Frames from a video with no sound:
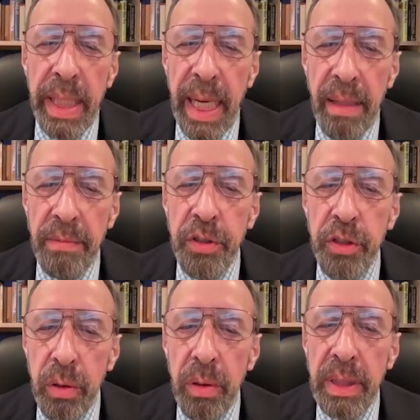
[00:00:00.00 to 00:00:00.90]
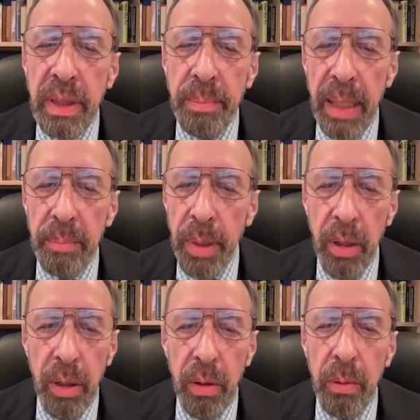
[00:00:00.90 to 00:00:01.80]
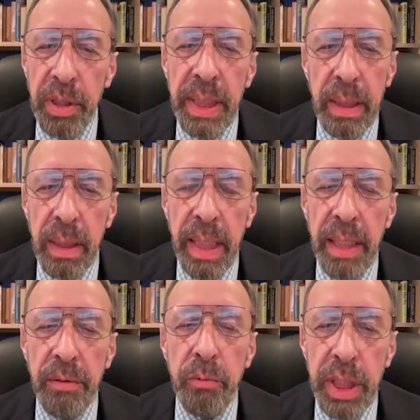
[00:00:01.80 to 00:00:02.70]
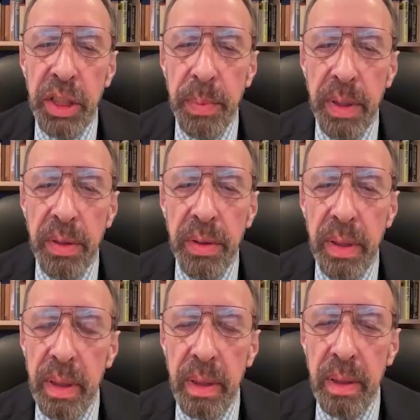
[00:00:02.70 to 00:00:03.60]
we have stories about Poe, particularly in Richmond,